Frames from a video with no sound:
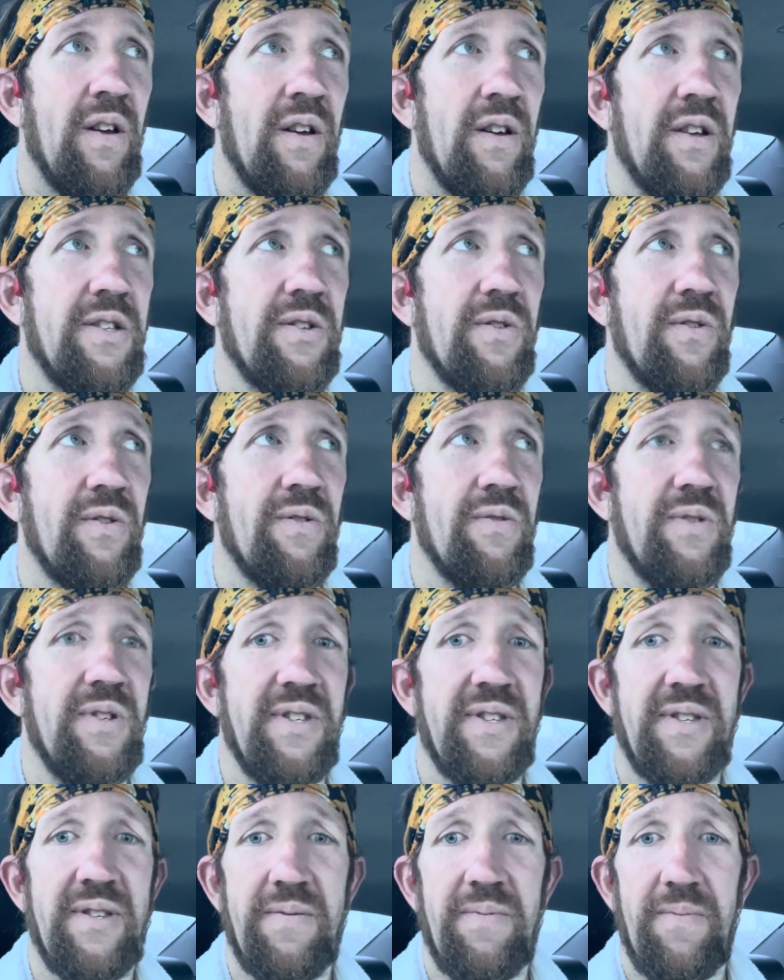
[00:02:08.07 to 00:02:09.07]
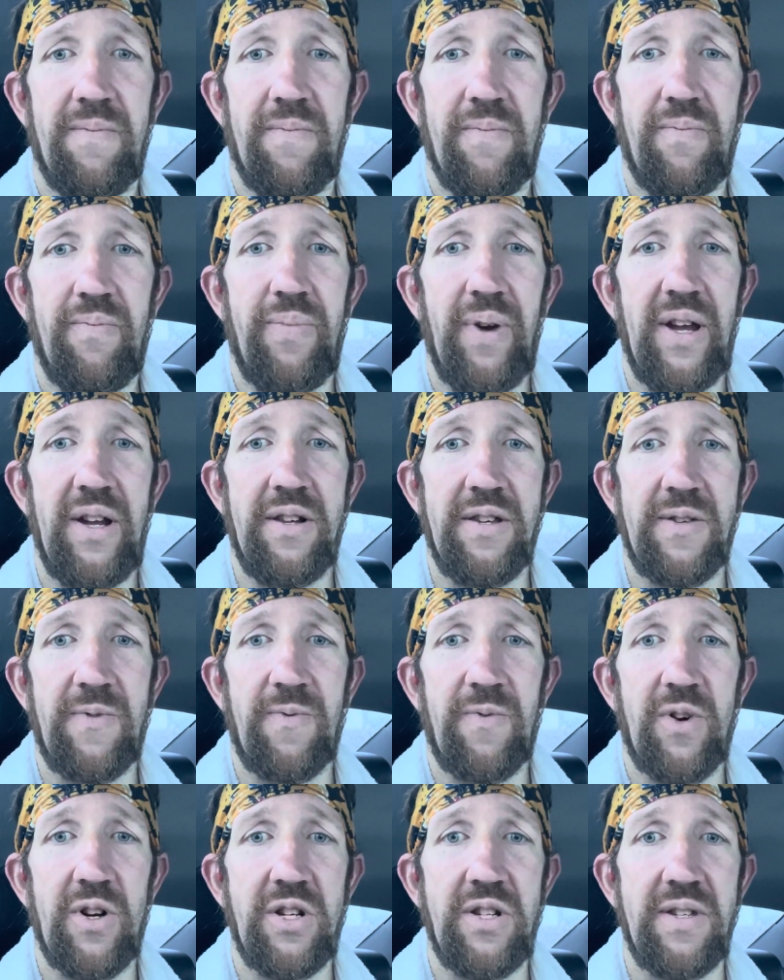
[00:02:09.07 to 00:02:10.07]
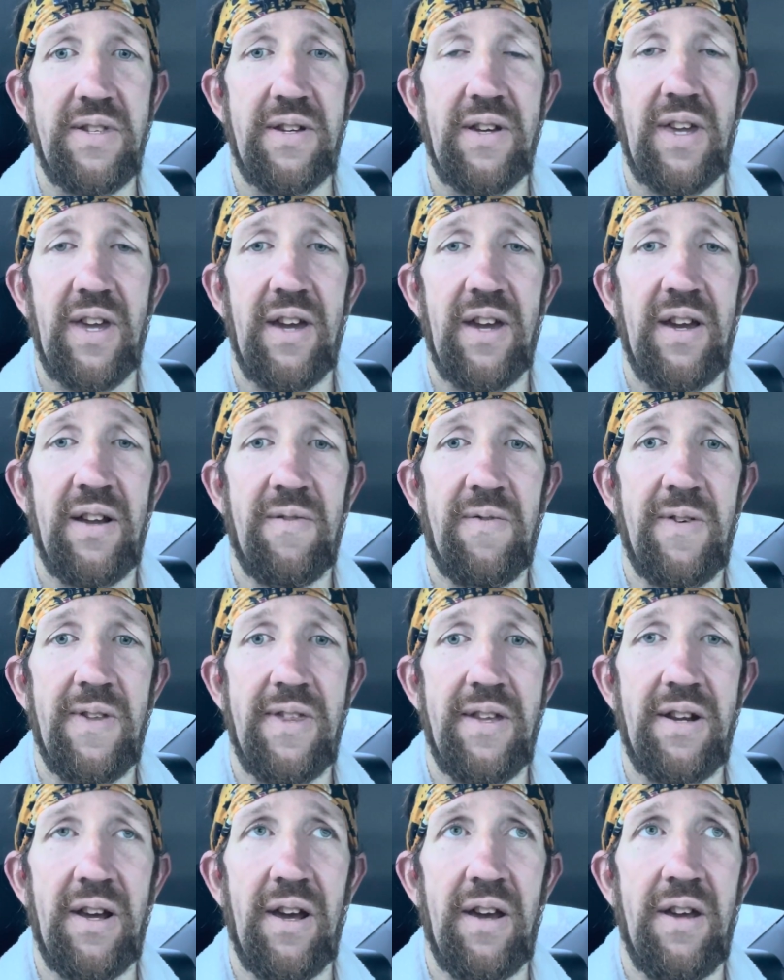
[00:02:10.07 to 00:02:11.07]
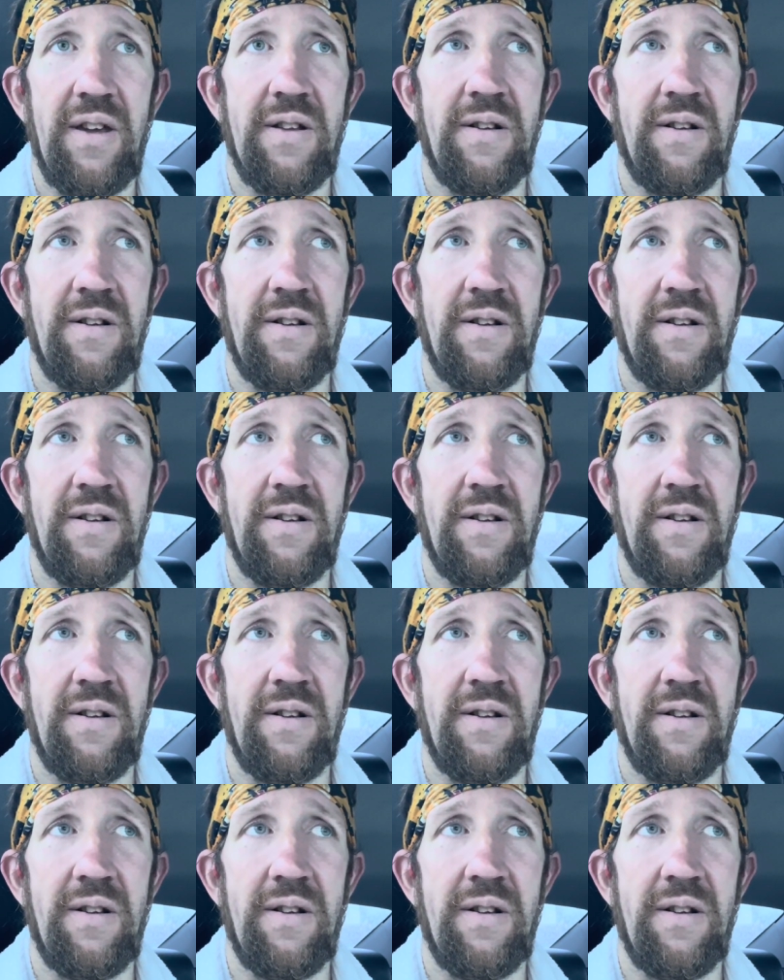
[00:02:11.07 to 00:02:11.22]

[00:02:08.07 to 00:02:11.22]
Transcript: It's all just being as fresh as I can for the day.